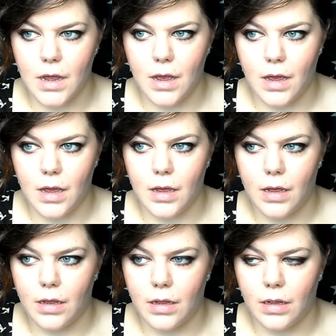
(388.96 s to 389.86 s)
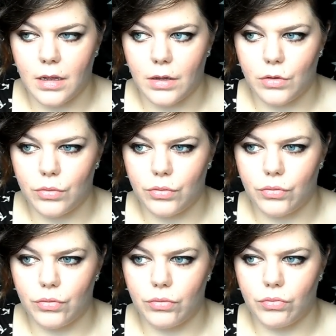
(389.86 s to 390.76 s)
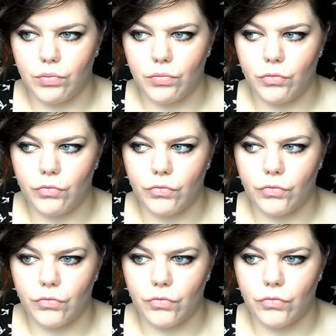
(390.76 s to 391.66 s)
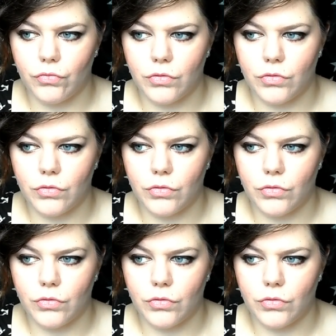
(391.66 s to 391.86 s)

(silence)